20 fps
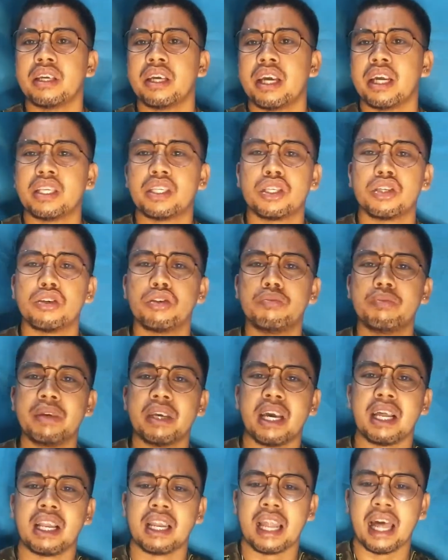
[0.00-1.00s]
It should
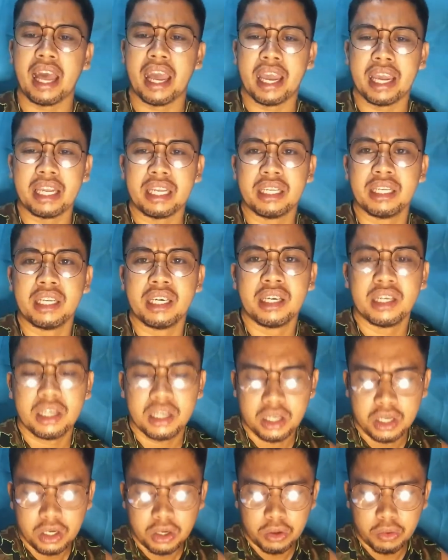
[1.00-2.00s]
be aligned
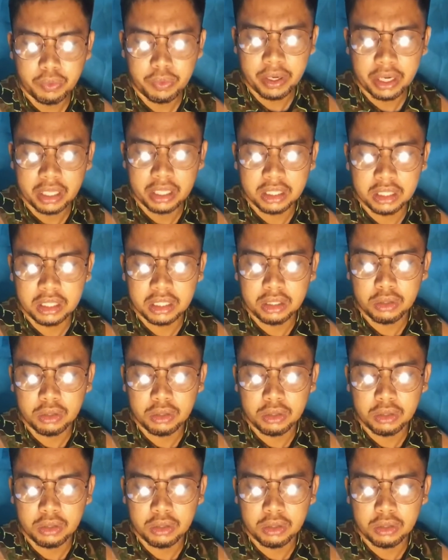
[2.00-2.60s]
with